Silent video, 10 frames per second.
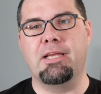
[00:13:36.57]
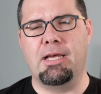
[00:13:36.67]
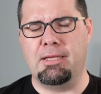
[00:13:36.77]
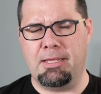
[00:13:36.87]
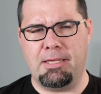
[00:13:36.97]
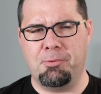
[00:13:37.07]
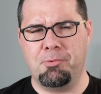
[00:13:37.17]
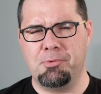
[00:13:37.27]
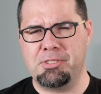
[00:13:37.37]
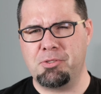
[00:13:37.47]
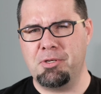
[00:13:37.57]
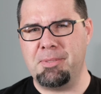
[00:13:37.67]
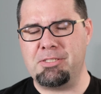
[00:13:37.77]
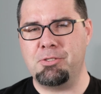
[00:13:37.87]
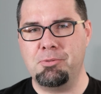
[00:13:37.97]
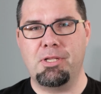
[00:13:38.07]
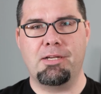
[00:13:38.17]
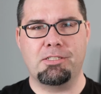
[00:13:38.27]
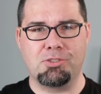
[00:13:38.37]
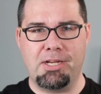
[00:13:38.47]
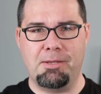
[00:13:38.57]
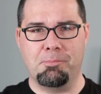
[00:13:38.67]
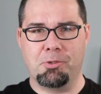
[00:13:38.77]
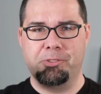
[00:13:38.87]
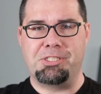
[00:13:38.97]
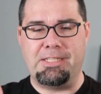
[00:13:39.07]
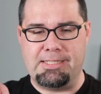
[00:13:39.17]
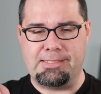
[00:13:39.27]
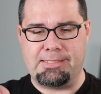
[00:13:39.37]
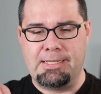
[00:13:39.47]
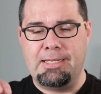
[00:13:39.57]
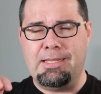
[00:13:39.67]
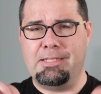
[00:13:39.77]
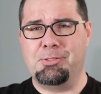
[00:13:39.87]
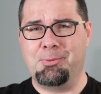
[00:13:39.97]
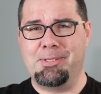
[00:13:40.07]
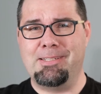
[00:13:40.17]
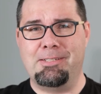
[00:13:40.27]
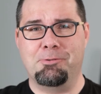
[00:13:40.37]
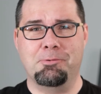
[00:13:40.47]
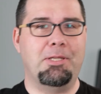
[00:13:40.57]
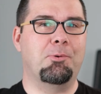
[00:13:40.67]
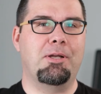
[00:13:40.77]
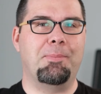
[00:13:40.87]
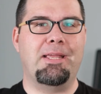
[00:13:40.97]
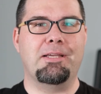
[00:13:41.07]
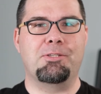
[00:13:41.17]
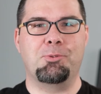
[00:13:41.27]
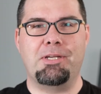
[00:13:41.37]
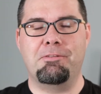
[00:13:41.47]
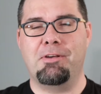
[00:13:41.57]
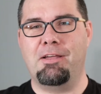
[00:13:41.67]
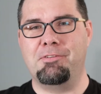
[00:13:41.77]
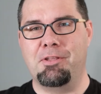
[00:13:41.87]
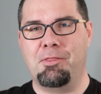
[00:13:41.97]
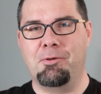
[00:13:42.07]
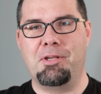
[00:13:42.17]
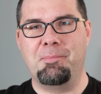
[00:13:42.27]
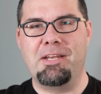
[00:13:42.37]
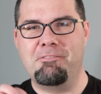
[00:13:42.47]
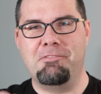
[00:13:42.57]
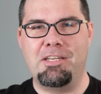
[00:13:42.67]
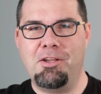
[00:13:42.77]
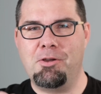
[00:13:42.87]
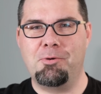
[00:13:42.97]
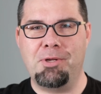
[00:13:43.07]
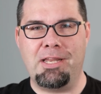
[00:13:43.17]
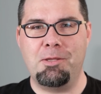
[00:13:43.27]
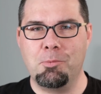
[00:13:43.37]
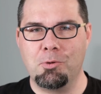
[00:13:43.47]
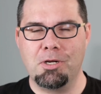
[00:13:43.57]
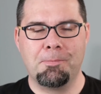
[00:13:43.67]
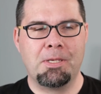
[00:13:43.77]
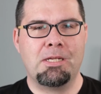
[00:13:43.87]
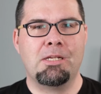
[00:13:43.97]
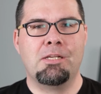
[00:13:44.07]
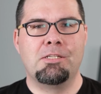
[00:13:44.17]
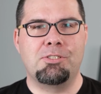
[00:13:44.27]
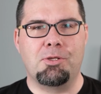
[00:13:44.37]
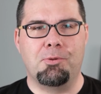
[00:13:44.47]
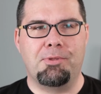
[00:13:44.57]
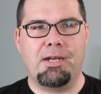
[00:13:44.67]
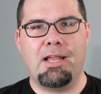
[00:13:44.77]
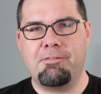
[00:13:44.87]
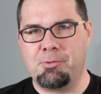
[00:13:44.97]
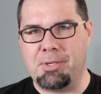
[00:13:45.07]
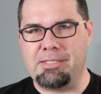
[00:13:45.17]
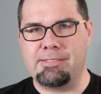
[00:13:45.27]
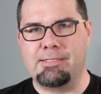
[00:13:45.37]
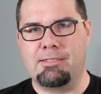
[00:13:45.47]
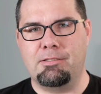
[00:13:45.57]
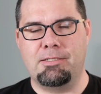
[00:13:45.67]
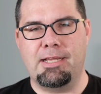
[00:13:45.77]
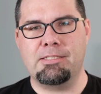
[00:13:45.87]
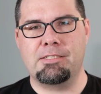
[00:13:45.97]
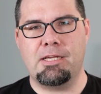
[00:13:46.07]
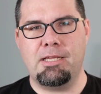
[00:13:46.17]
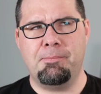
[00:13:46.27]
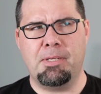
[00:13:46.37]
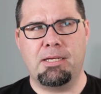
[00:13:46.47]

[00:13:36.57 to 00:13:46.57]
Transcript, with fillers: Uh, it was going to be too long to try and merge these into one. I don't really want to make a 25 to 30 minute video anymore. So that'll have to wait till next time.